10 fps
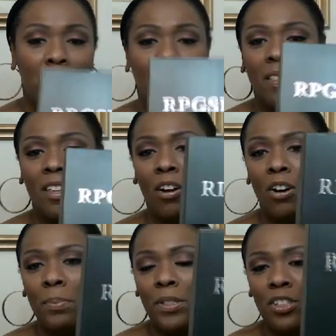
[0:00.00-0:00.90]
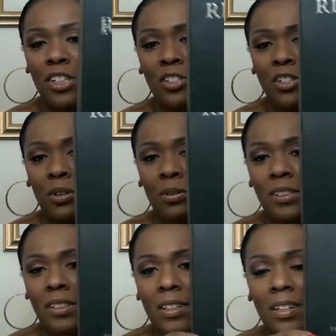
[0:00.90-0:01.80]
by the RPG show.
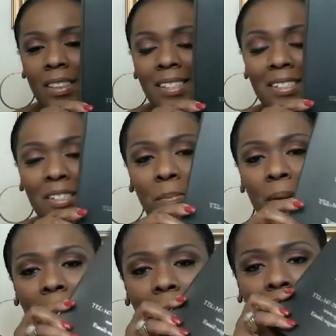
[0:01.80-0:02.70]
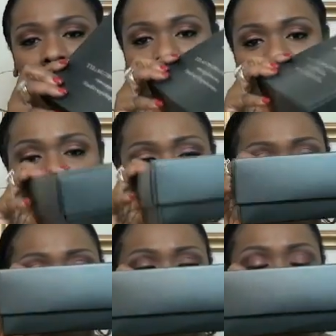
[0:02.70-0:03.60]
This is the box that
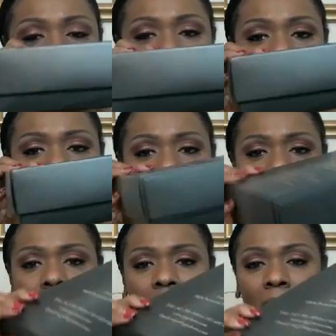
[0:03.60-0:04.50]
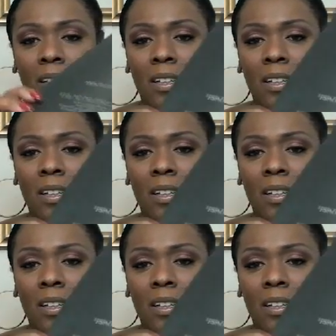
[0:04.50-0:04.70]
the wig was shipped in.